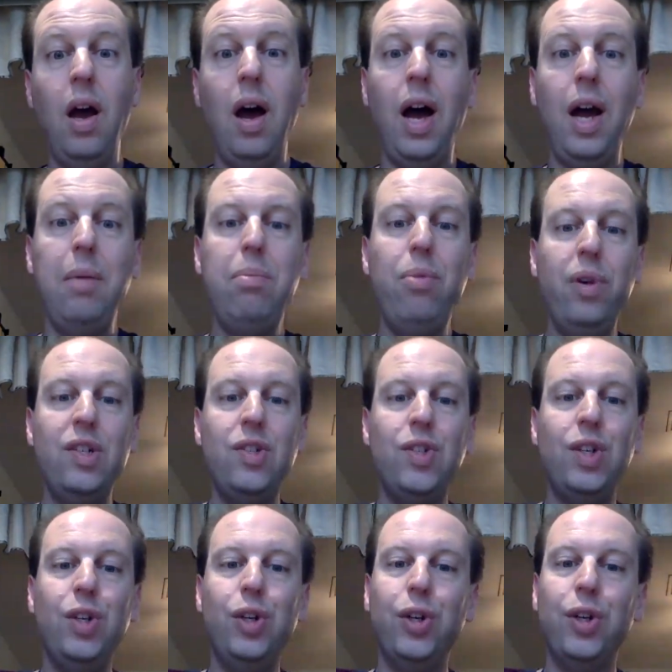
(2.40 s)
Hi, boys
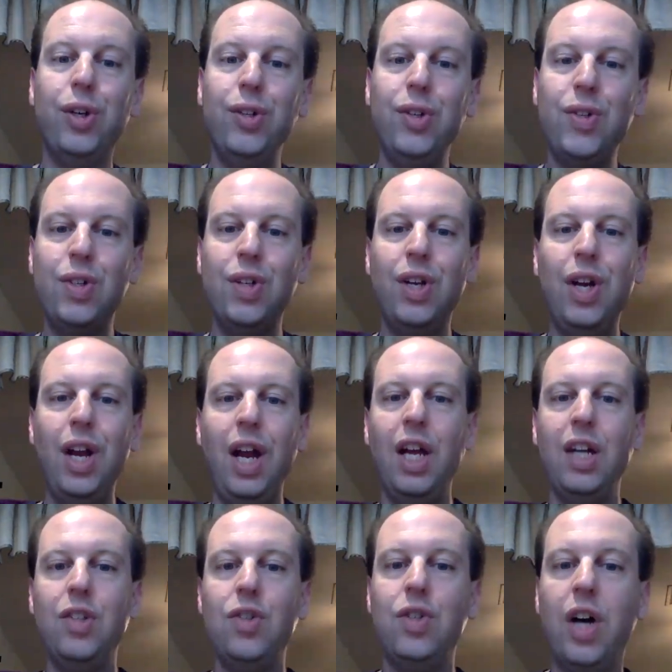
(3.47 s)
and girls.
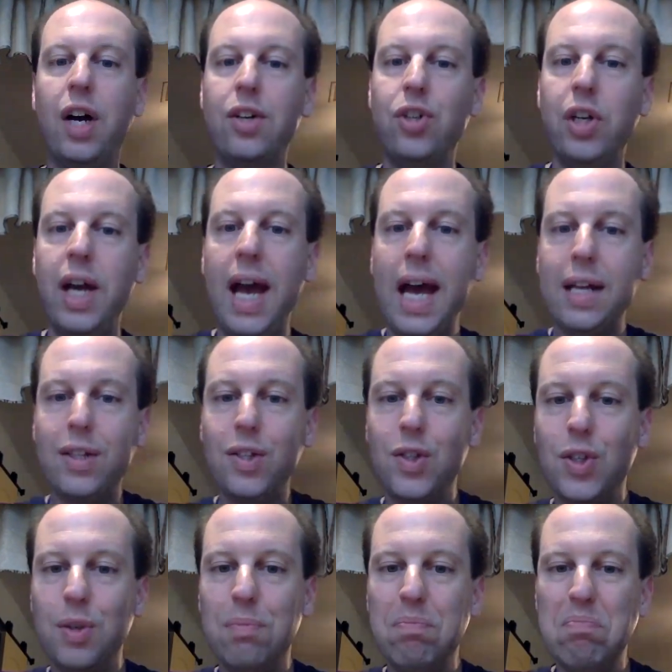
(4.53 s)
It's Dr.
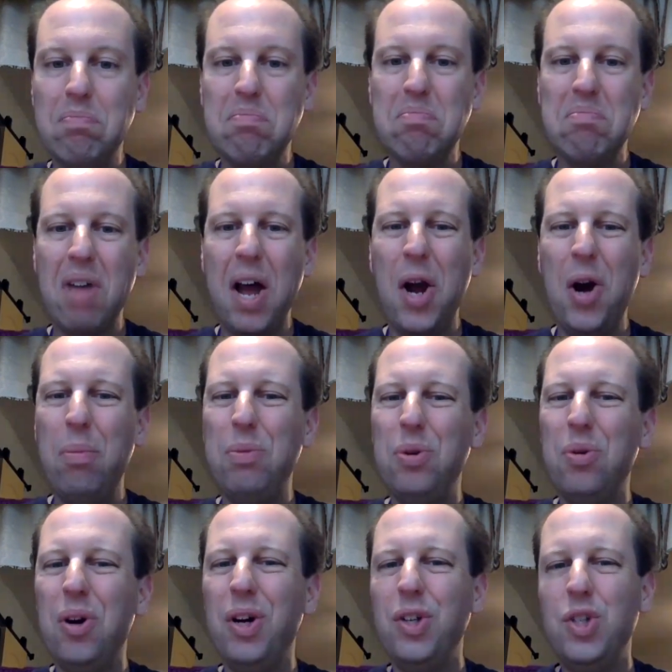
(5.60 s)
Katz. I hope
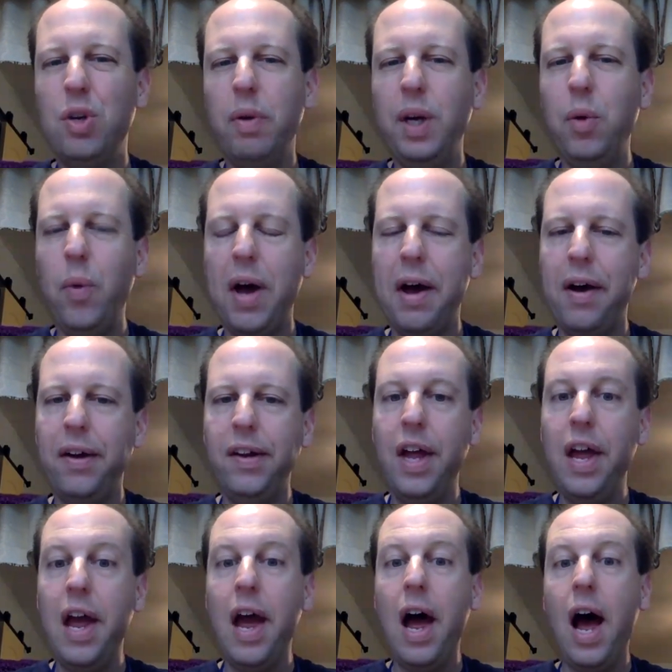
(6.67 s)
you're all doing well.
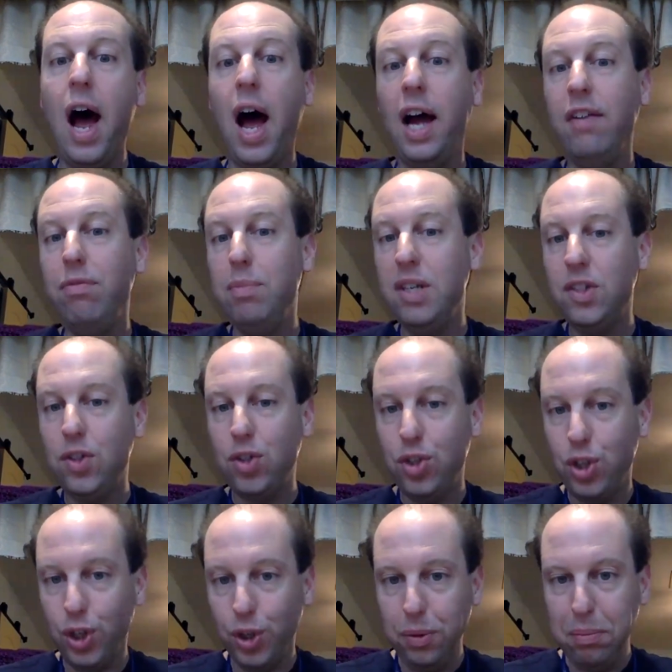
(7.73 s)
I've missed
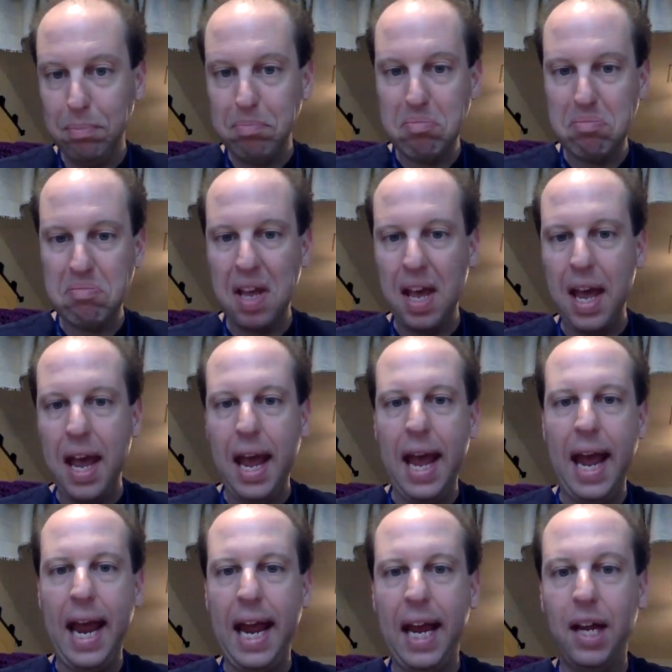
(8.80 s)
you,
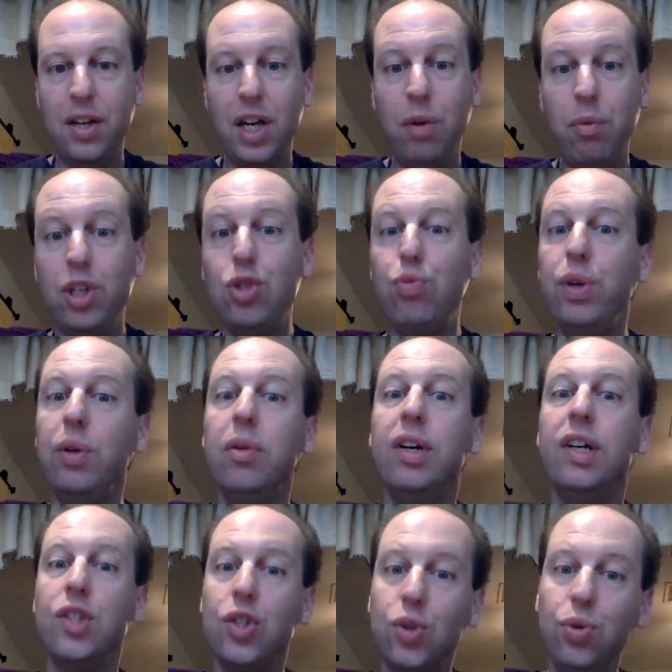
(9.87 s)
and I wish we were
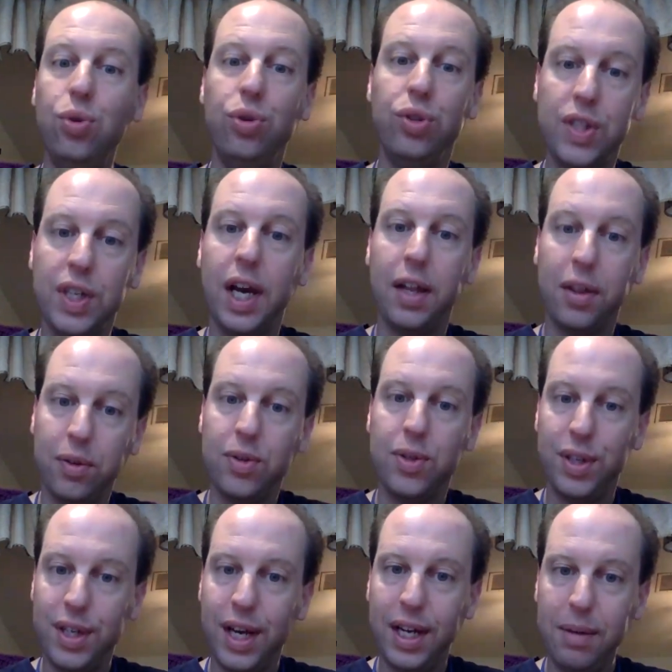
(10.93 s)
at school together
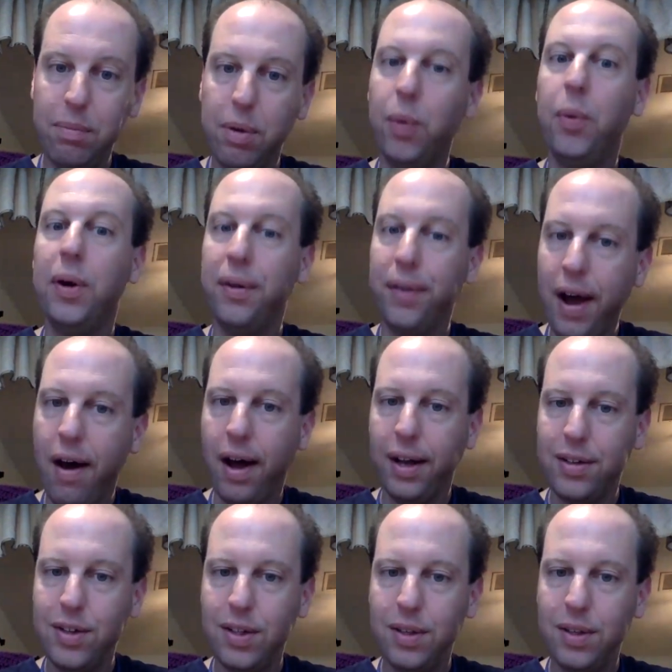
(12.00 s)
today, but we're not.